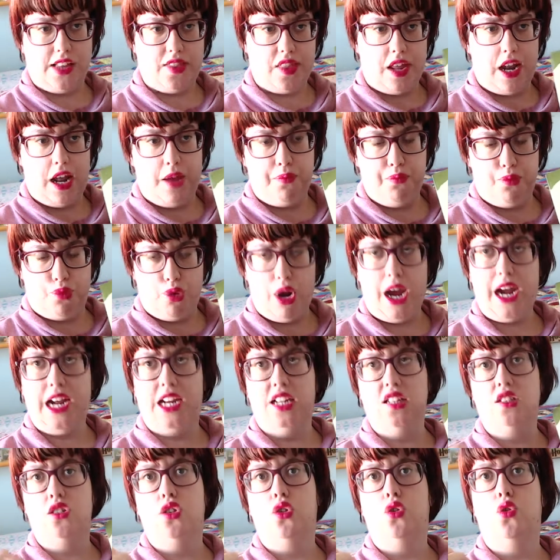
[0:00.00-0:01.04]
that I'm
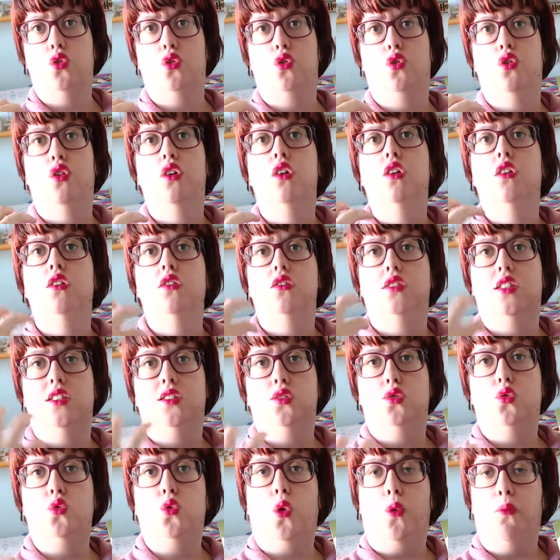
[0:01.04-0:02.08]
right, or just
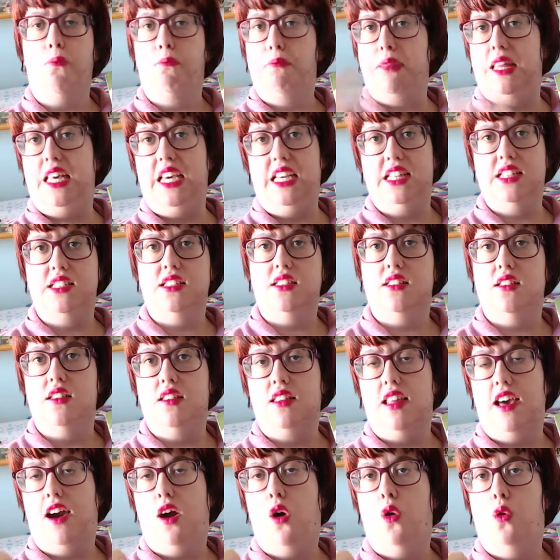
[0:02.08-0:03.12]
to complete
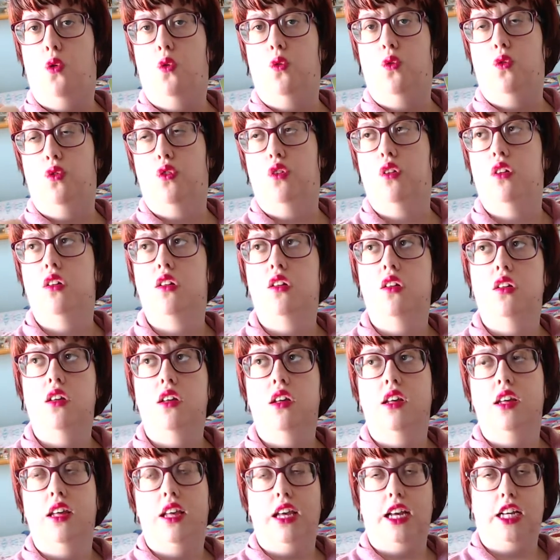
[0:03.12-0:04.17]
the whole
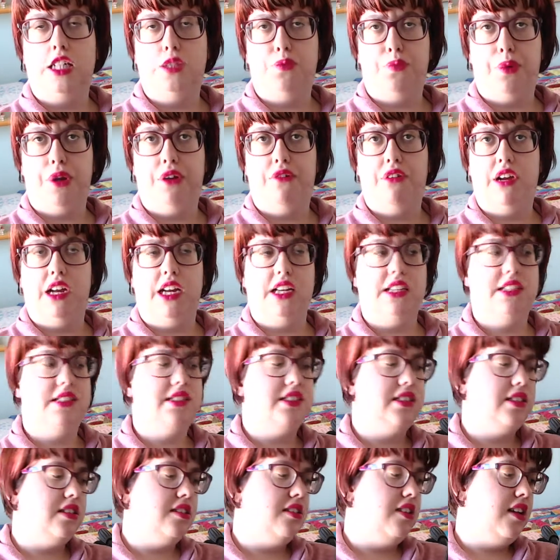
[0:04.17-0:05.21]

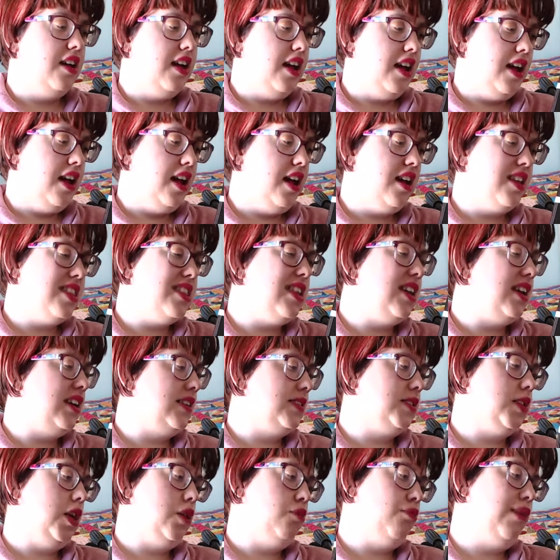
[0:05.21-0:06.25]
experience. I think
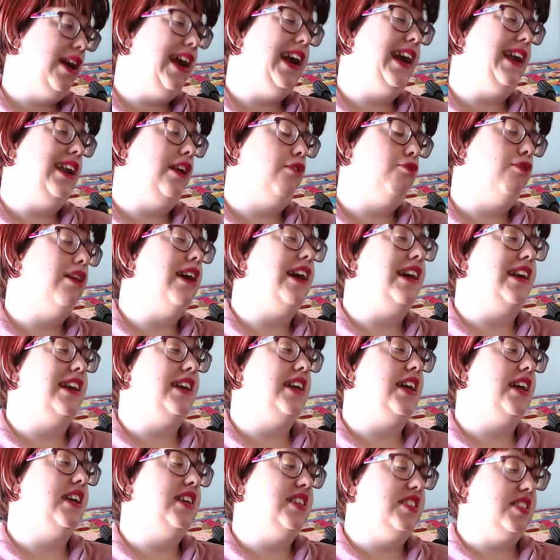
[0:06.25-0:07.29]
it's a really
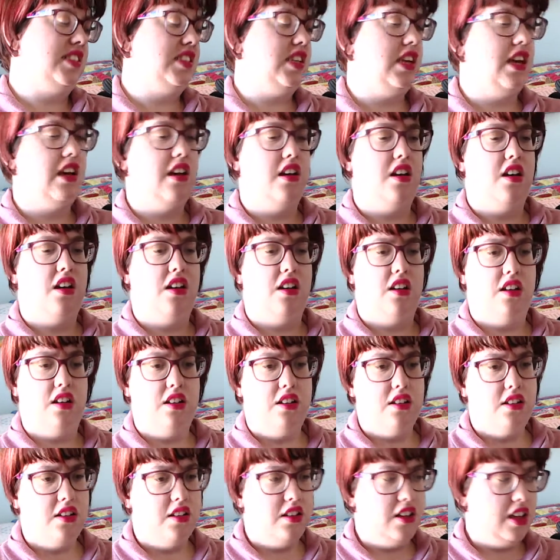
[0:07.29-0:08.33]
nice
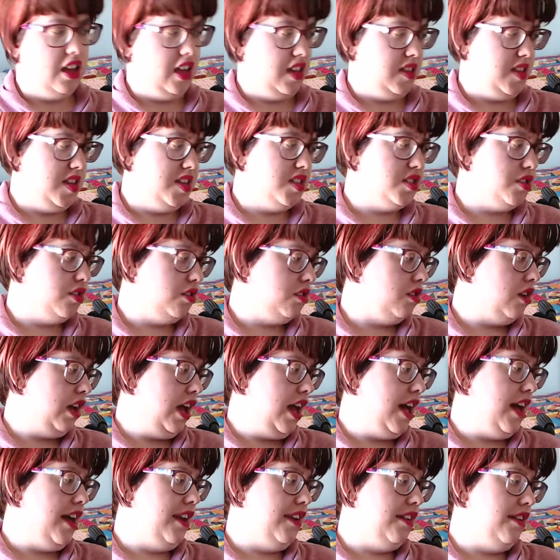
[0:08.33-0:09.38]
edition,
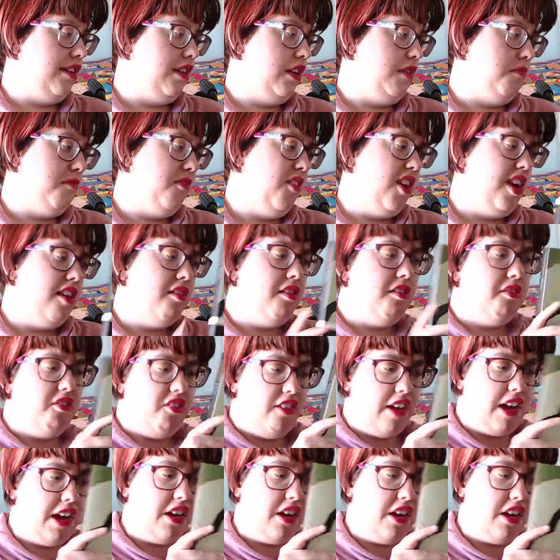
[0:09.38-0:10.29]
and very